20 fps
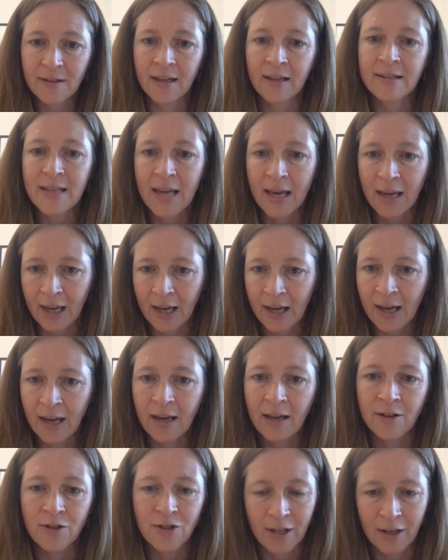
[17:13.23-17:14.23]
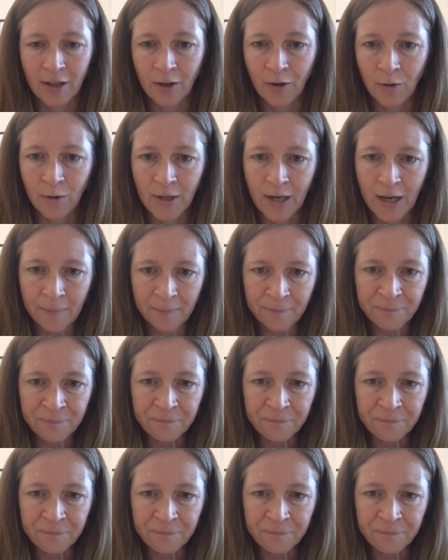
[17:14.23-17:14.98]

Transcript: like dengue and chikungunya.